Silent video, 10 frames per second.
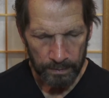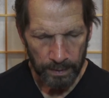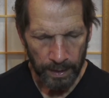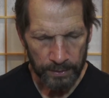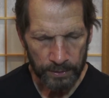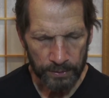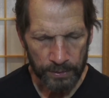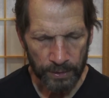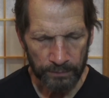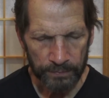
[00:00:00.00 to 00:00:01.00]
Ask
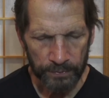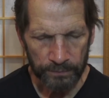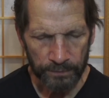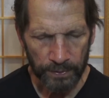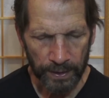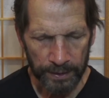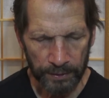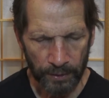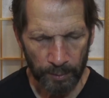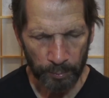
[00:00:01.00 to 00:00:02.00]
yourself do you feel like
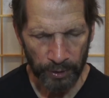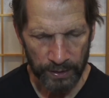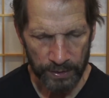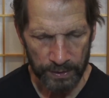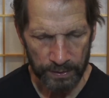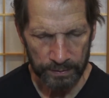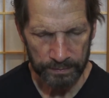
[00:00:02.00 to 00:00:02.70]
you are present?